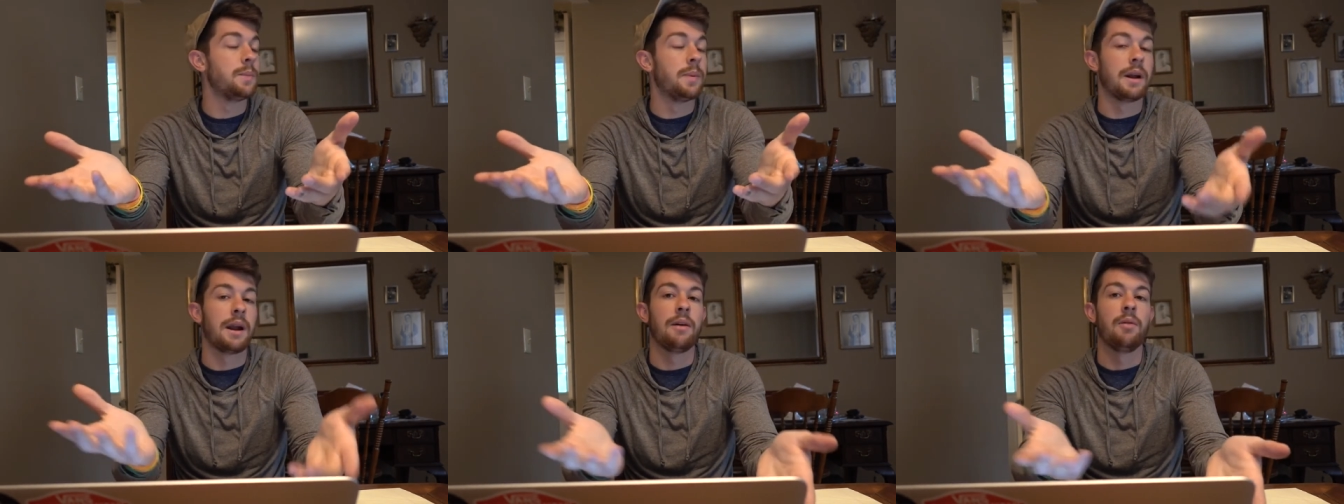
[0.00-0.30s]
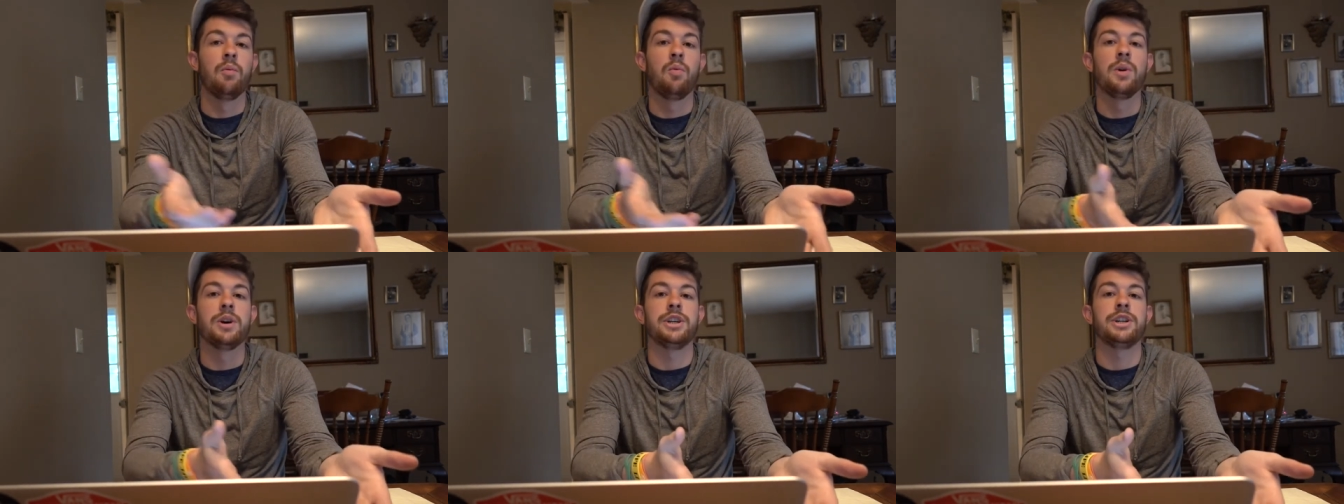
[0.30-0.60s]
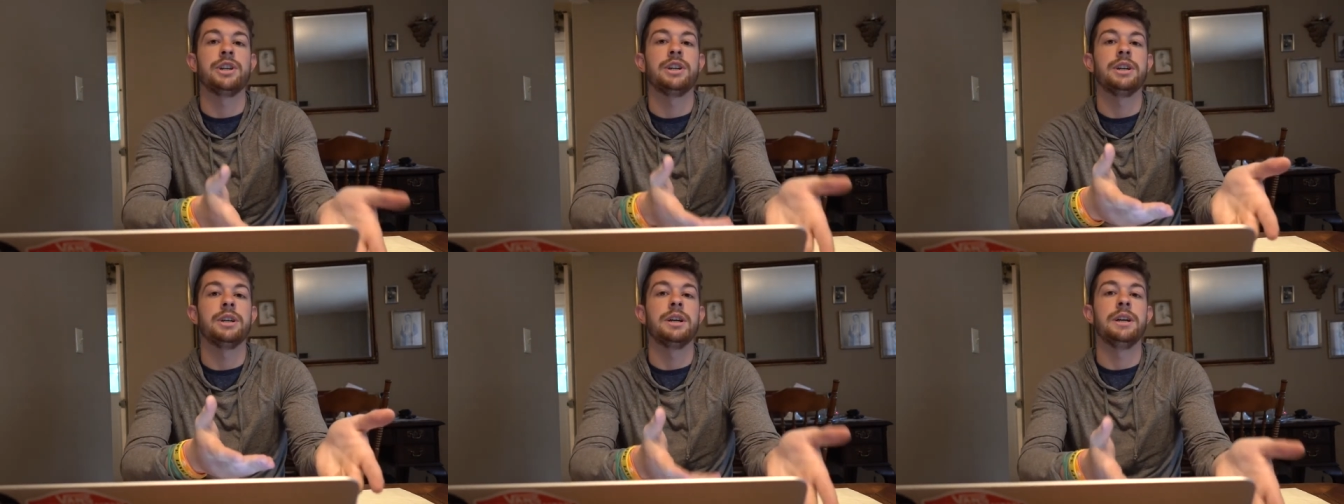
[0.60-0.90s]
but I
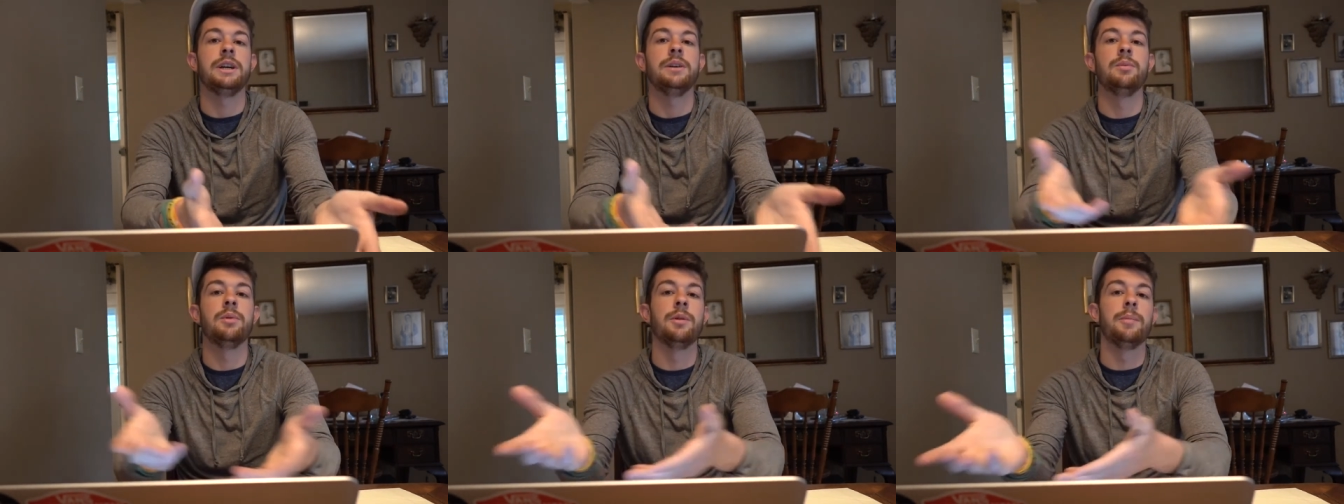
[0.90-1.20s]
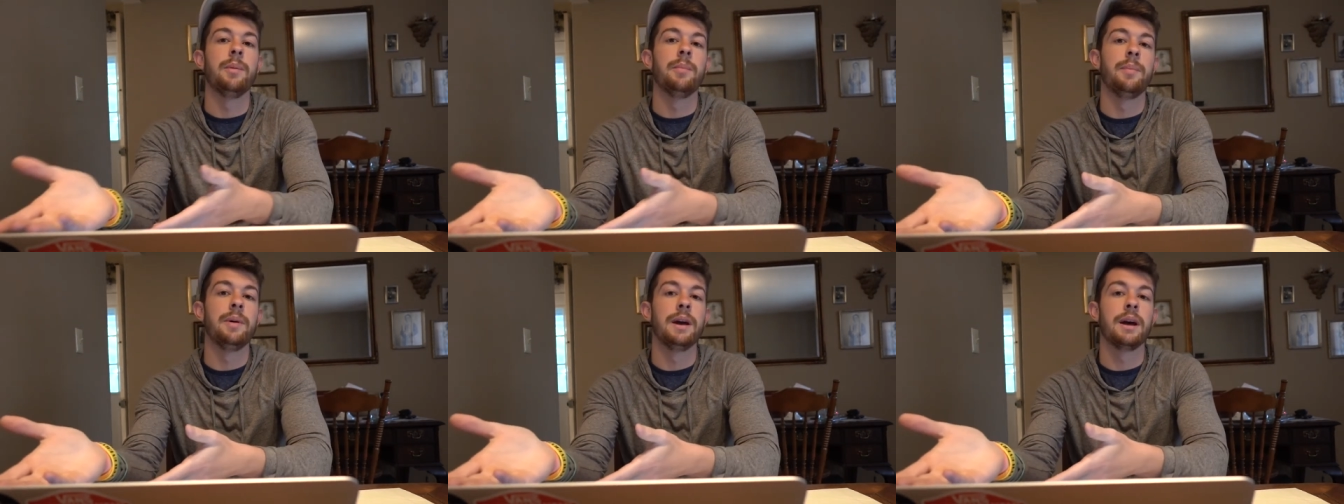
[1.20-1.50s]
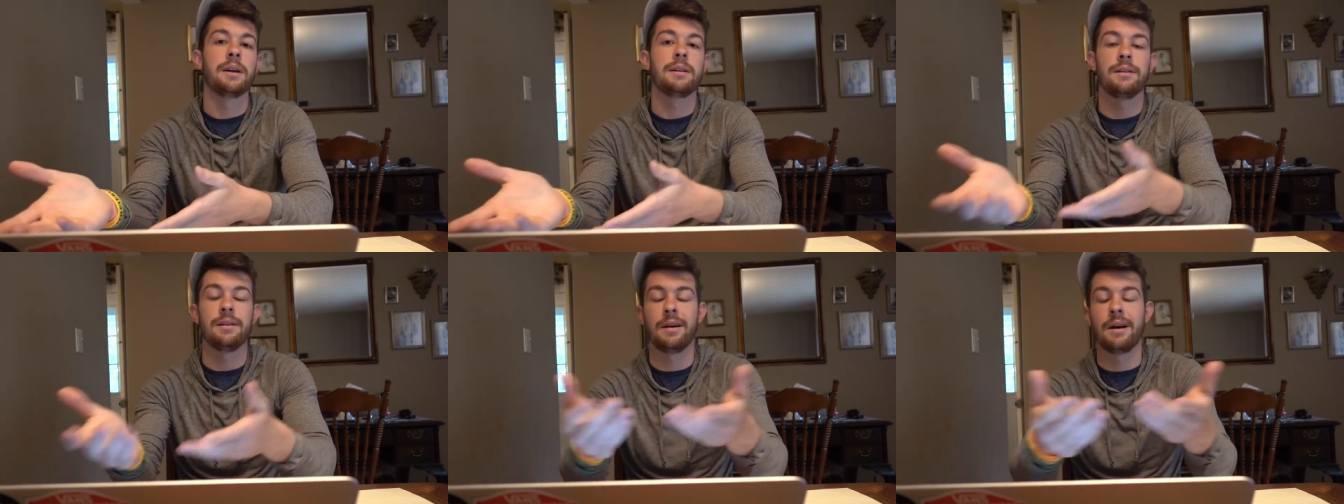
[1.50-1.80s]
wish he would have been
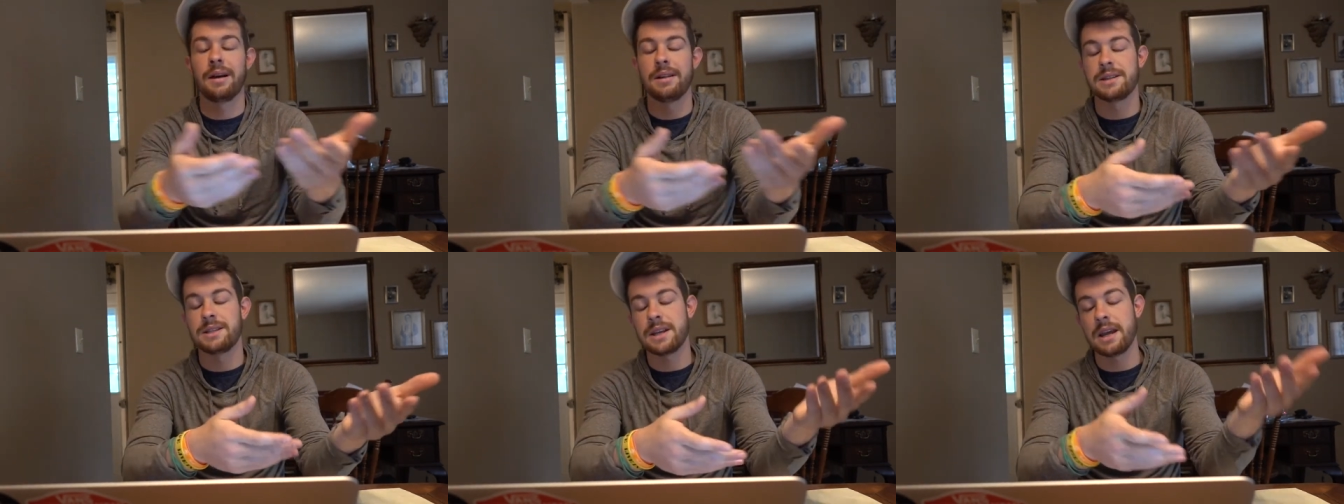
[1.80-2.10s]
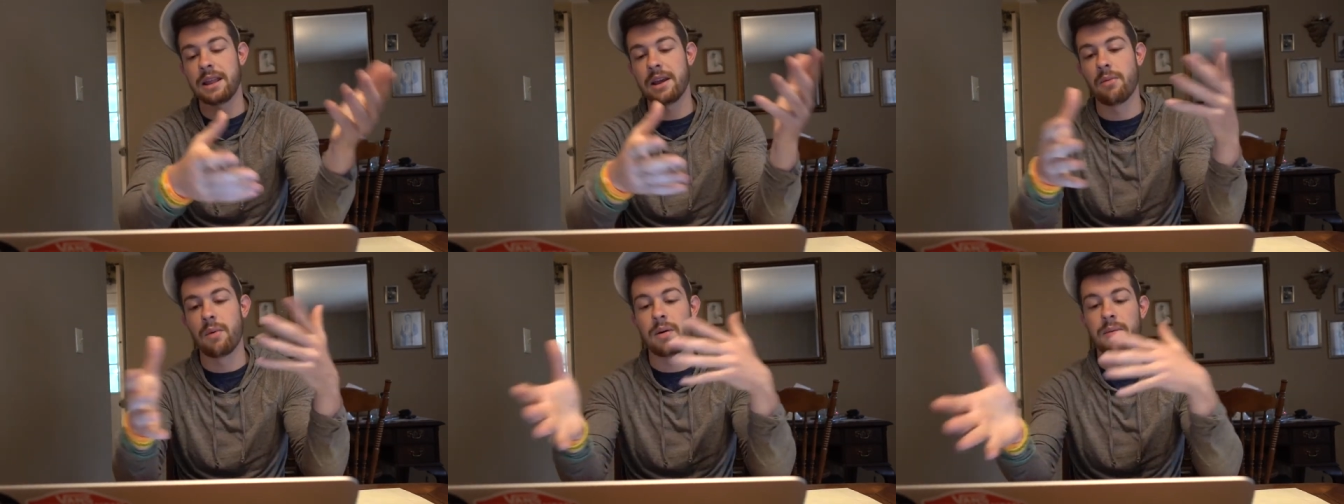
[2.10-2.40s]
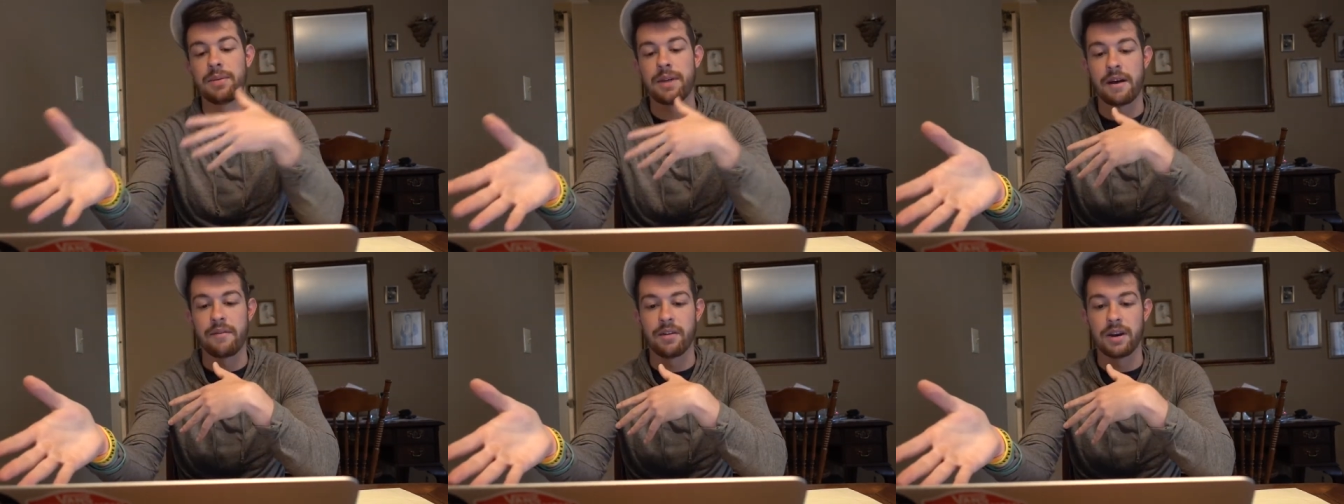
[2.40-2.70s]
picked. Uh, instead, they
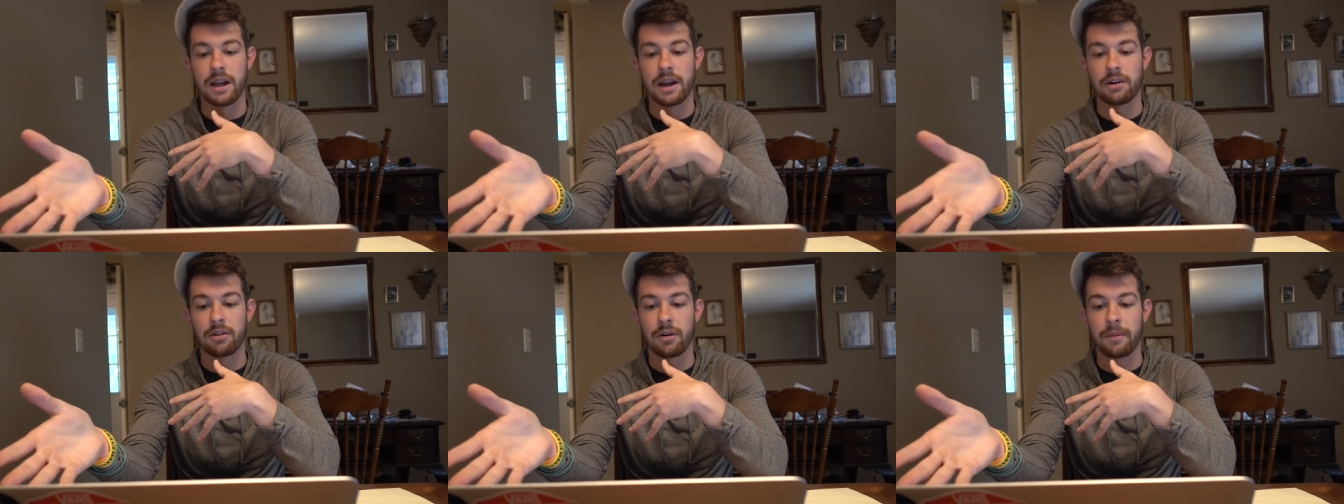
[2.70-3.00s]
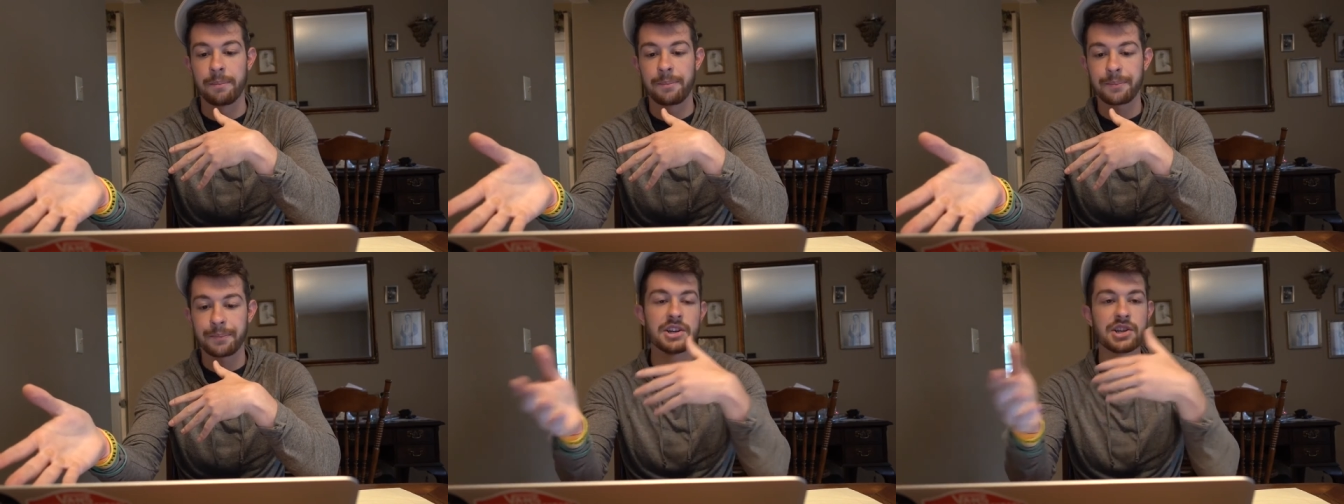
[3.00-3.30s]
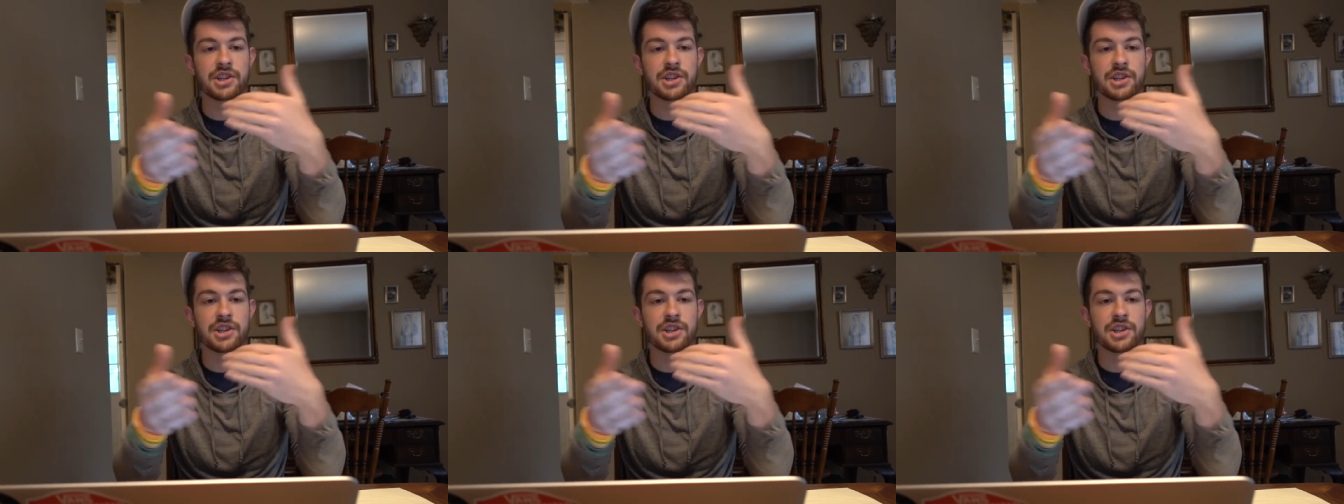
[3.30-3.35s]
went with Evan Engram.